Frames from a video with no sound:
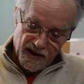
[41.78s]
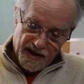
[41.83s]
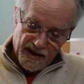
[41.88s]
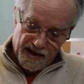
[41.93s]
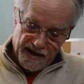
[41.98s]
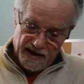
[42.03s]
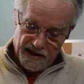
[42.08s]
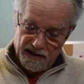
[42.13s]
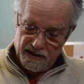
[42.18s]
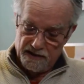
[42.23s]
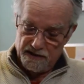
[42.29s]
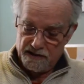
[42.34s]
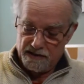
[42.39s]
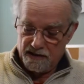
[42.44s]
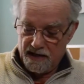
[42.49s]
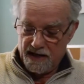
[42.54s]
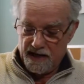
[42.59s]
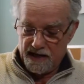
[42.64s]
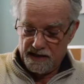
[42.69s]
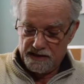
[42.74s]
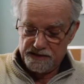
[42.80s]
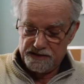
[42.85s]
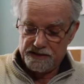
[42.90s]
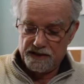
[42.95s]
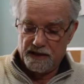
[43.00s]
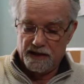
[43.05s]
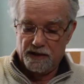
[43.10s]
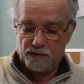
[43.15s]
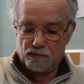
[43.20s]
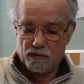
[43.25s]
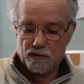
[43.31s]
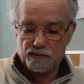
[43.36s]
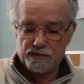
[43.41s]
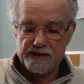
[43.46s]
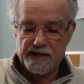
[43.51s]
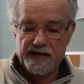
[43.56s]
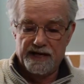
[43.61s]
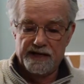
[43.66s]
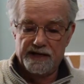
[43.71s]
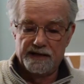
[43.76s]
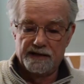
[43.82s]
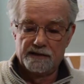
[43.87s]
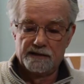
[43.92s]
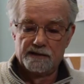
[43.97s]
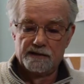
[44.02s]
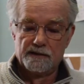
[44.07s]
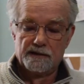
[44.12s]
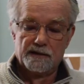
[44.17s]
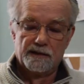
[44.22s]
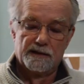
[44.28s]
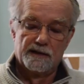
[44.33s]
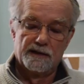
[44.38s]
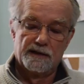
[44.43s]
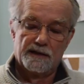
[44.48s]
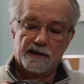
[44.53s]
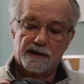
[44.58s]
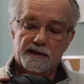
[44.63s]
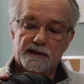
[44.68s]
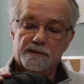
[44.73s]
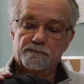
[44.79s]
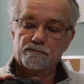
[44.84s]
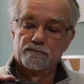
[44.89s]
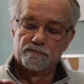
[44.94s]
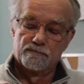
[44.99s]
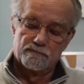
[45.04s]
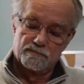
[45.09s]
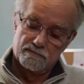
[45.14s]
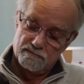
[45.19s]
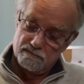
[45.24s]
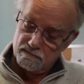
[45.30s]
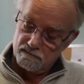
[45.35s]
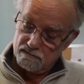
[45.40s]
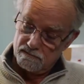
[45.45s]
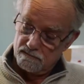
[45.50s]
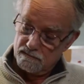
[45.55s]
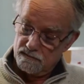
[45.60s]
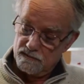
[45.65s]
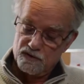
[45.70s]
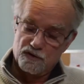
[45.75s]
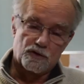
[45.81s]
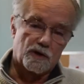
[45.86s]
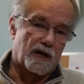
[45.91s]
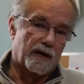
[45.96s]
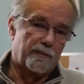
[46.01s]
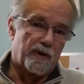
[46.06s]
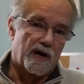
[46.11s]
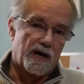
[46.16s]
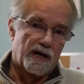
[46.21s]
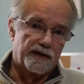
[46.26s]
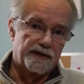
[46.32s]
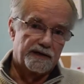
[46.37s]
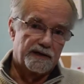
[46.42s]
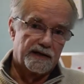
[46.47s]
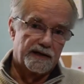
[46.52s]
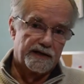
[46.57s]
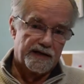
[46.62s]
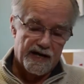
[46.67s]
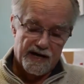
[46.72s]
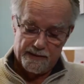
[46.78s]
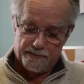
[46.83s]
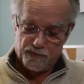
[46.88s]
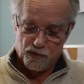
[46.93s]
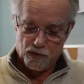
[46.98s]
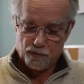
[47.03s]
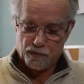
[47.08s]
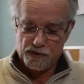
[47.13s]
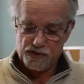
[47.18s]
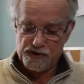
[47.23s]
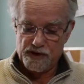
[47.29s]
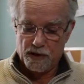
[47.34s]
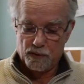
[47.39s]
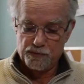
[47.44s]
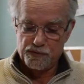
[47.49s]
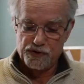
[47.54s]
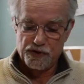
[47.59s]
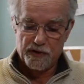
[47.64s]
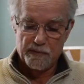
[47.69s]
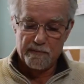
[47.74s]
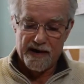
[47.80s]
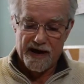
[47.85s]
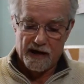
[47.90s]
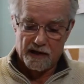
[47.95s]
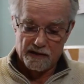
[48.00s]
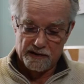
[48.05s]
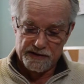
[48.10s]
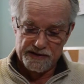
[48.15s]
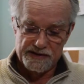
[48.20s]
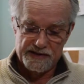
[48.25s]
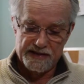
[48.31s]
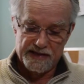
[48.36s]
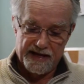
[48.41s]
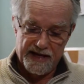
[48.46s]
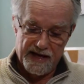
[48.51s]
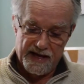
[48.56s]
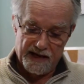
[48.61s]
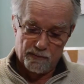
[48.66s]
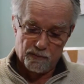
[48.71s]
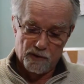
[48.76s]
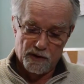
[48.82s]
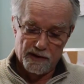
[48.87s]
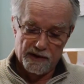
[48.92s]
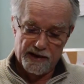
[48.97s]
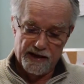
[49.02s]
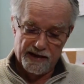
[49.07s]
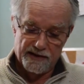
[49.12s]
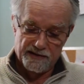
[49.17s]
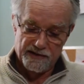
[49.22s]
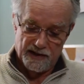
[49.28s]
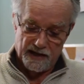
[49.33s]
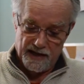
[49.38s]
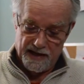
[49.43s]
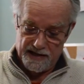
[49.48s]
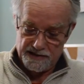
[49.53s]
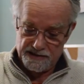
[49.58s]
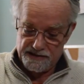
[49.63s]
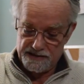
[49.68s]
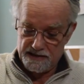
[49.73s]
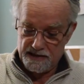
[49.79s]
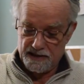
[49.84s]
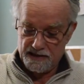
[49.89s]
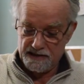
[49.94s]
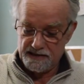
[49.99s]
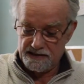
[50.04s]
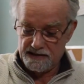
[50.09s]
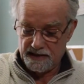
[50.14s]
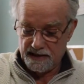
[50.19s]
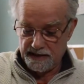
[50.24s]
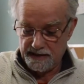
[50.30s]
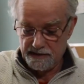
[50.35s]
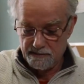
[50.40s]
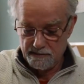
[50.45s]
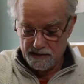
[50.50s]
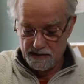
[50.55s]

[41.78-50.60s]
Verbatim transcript: And it has a rotating um, tripod adapter, which helps you to balance the camera and the lens nicely.